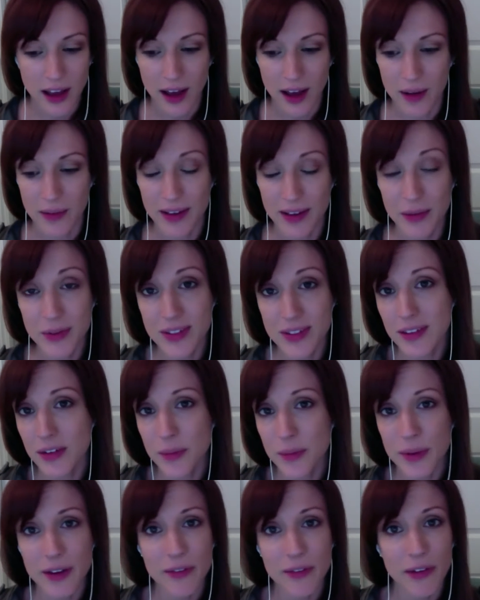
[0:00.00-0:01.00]
Uh, it was a
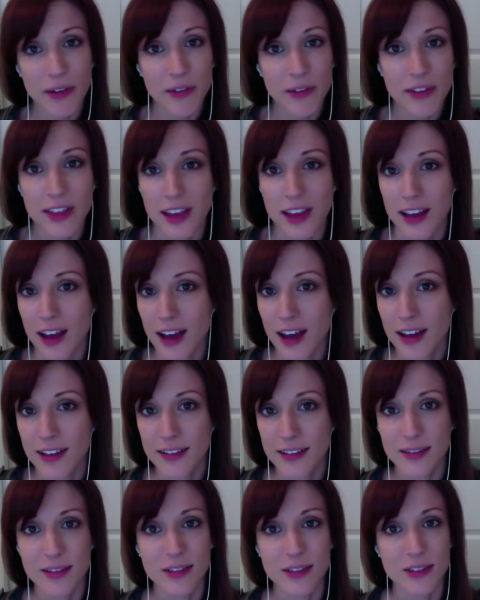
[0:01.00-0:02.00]
little bit of everything. I,
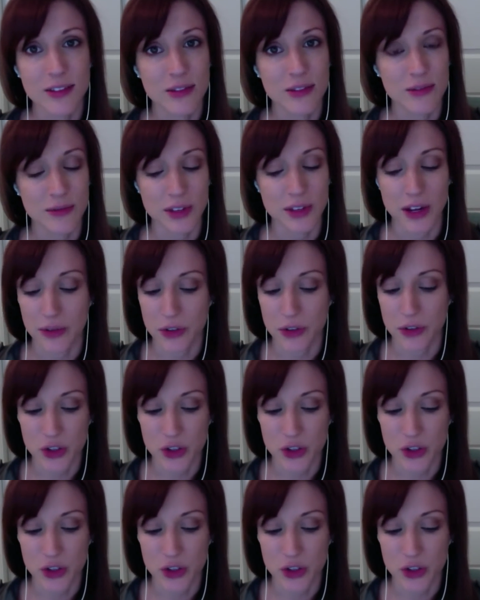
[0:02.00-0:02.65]
you know,